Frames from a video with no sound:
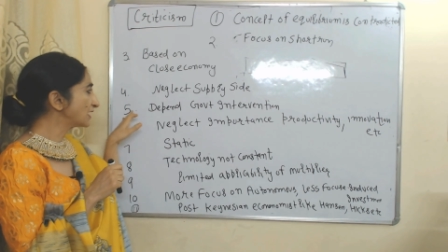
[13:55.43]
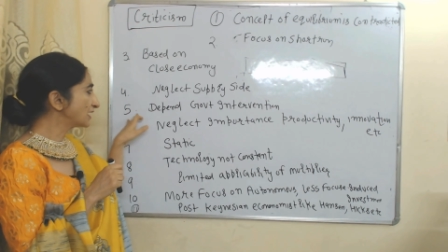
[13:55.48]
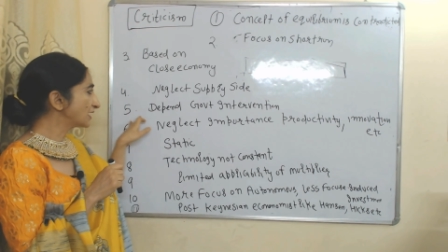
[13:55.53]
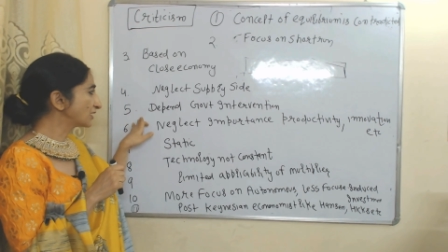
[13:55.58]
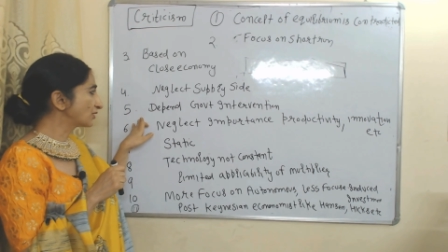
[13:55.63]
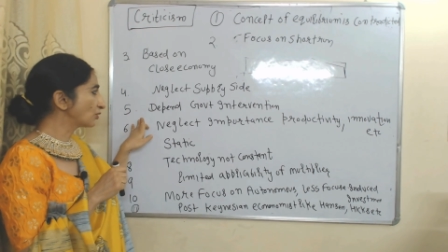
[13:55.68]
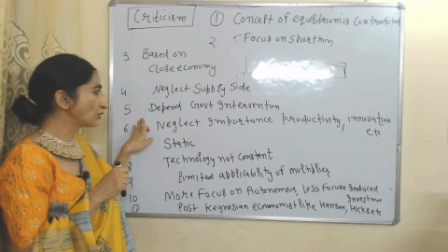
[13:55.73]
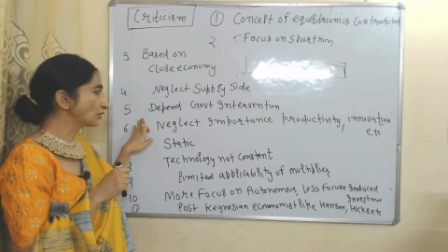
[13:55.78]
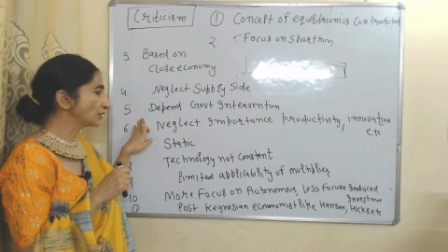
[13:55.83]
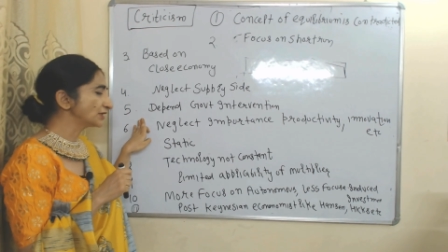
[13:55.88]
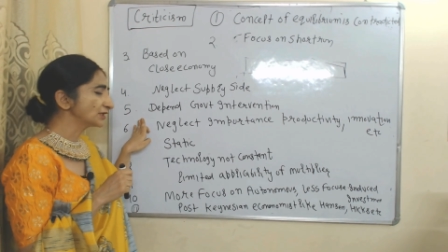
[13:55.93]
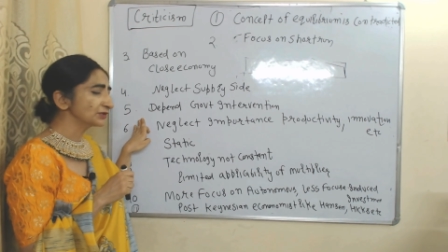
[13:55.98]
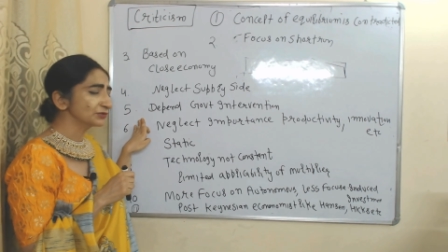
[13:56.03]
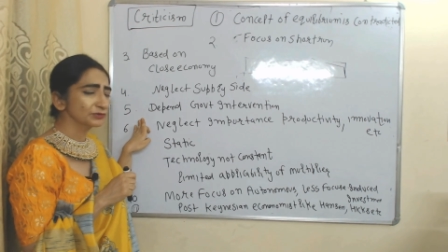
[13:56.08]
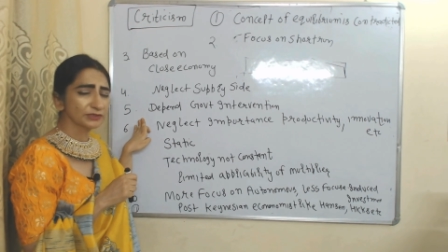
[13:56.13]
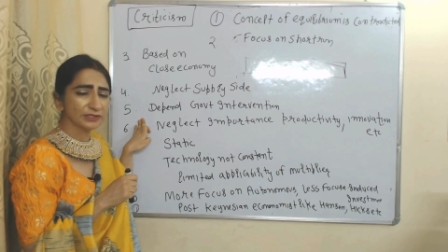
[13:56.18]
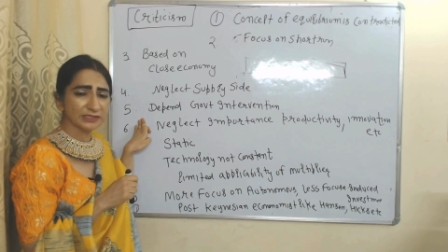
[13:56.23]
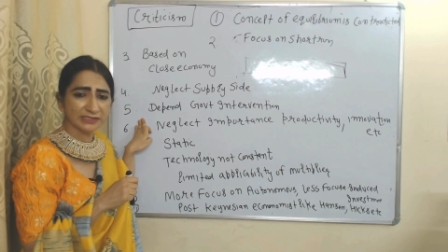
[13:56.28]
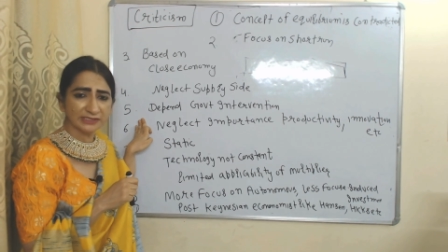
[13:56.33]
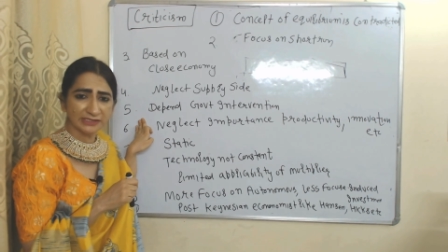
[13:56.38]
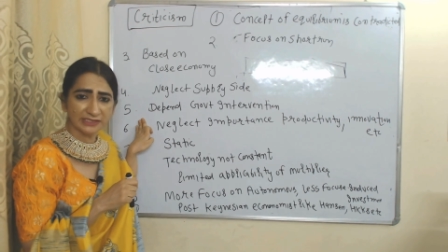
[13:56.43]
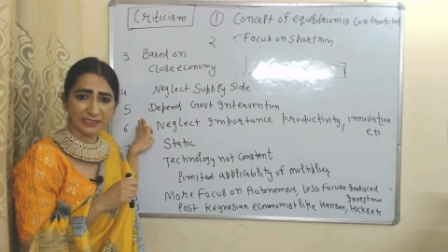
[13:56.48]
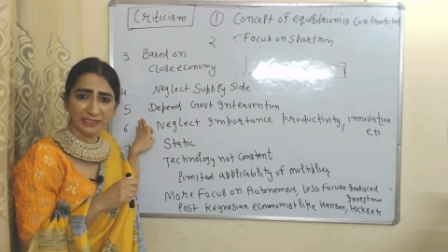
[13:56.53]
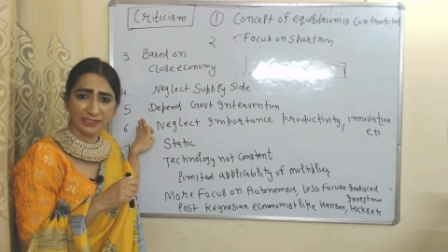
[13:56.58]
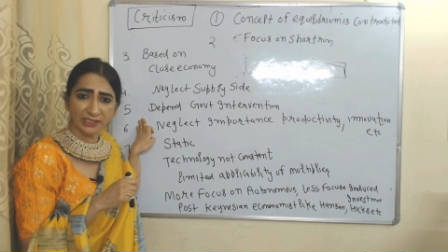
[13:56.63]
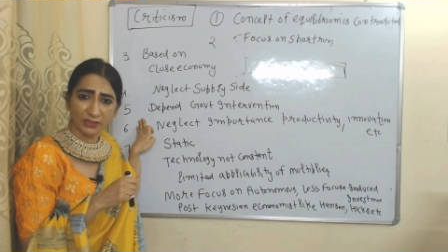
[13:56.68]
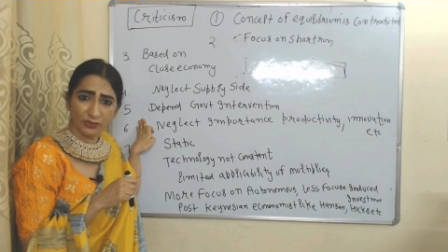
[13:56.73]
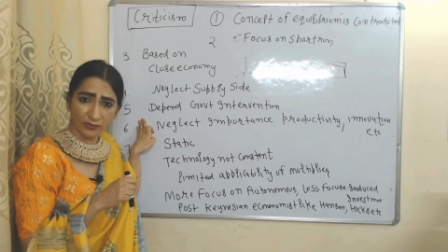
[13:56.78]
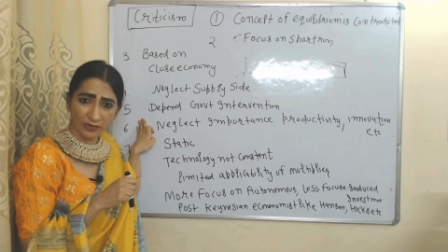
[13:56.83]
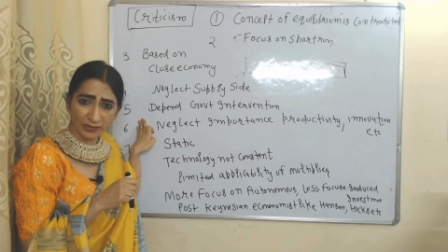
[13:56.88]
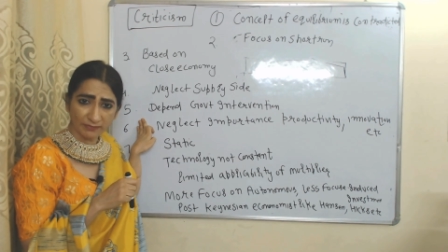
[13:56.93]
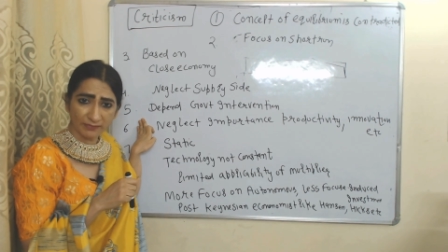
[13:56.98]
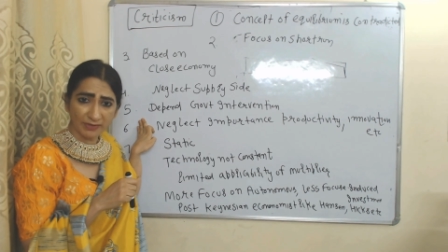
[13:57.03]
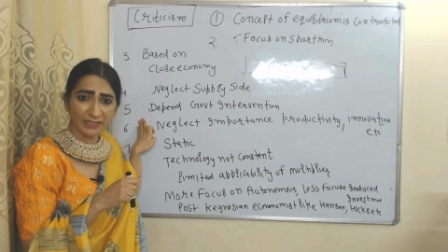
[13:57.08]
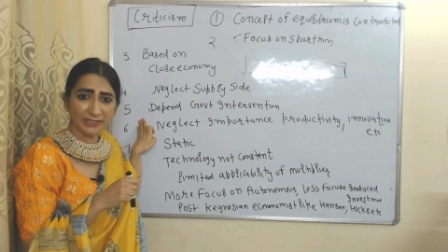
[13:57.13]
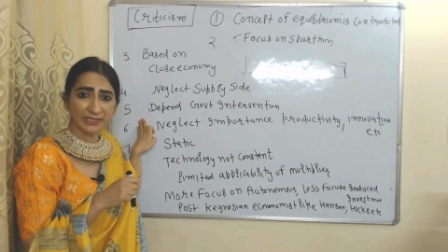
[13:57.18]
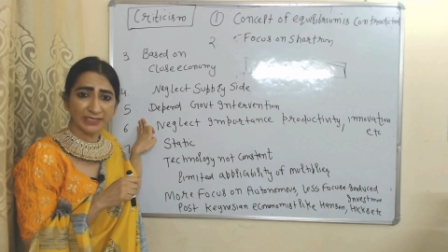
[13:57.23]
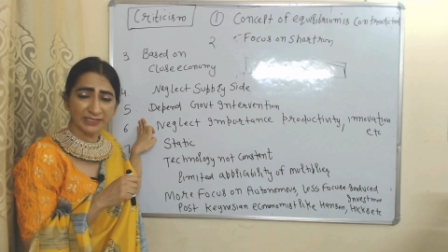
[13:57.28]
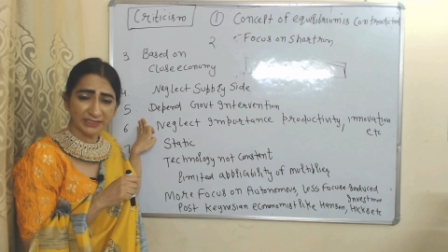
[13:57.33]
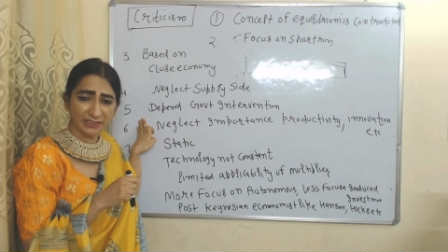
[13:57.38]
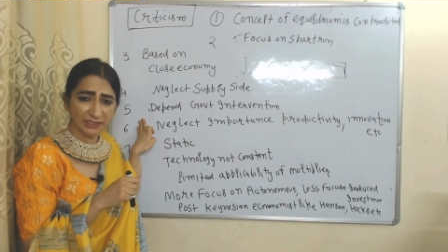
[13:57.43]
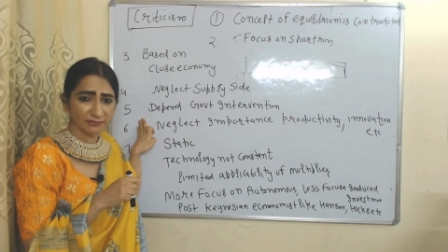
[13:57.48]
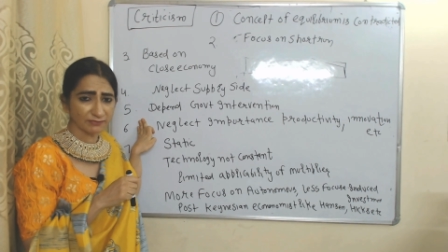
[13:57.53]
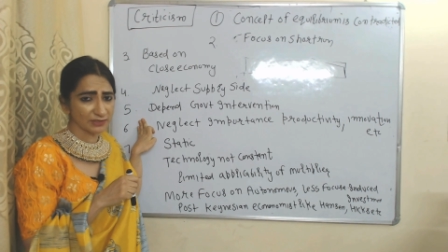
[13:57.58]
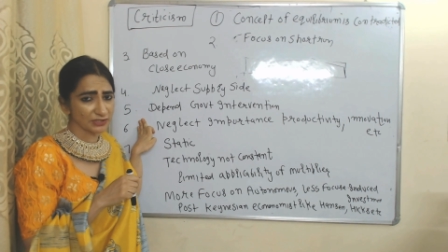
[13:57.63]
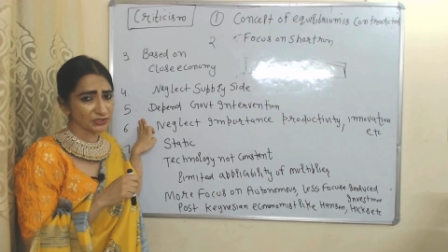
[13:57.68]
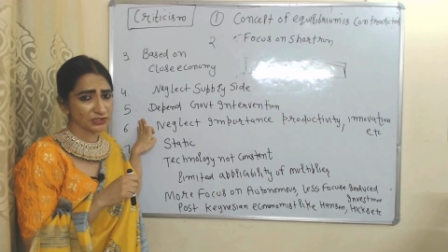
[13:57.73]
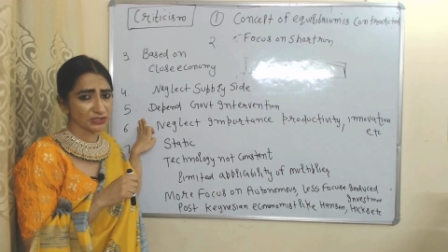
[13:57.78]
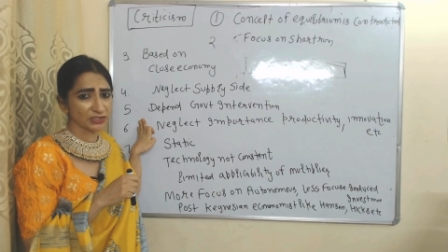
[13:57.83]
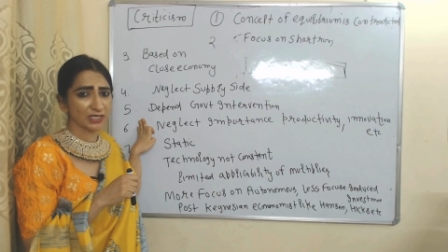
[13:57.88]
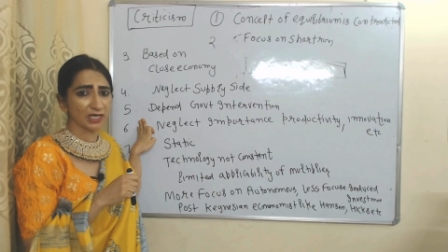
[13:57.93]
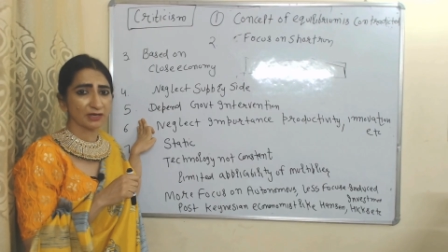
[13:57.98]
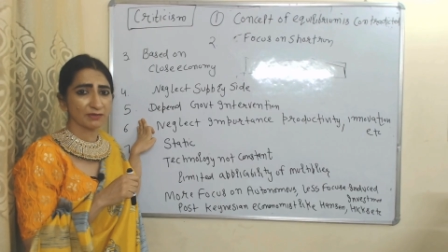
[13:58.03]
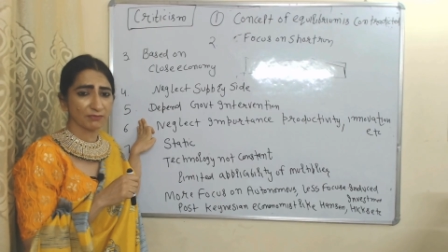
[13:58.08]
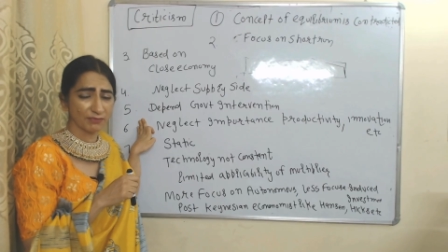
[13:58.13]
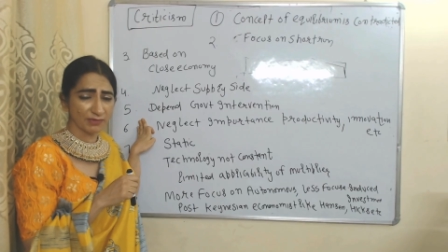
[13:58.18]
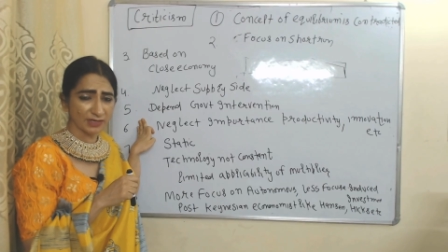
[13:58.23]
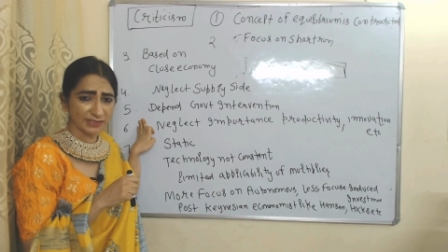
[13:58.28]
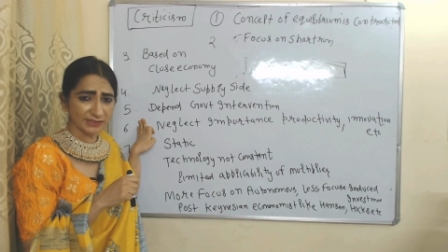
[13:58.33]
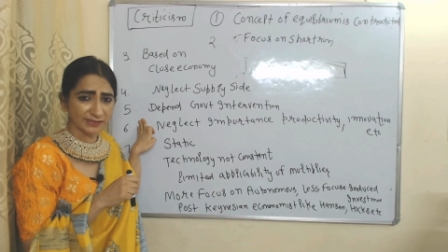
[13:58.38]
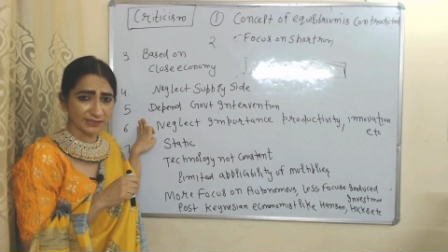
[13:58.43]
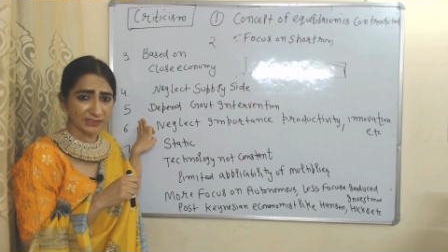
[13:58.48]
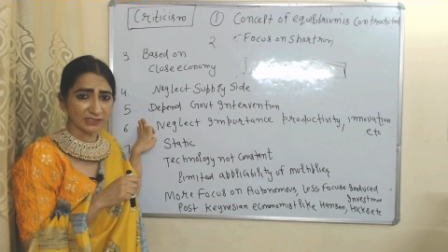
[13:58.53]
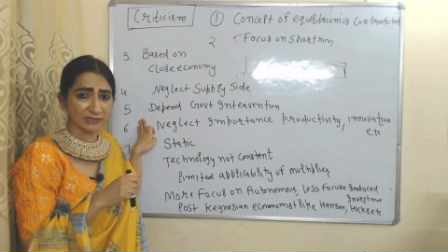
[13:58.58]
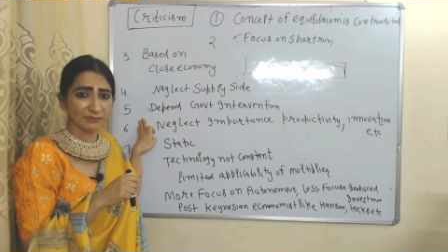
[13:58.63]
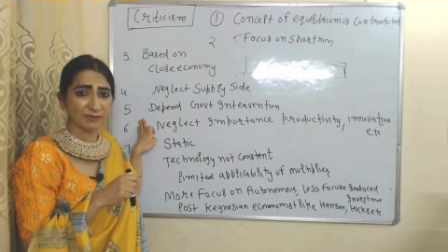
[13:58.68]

According to this theory, government intervention are must,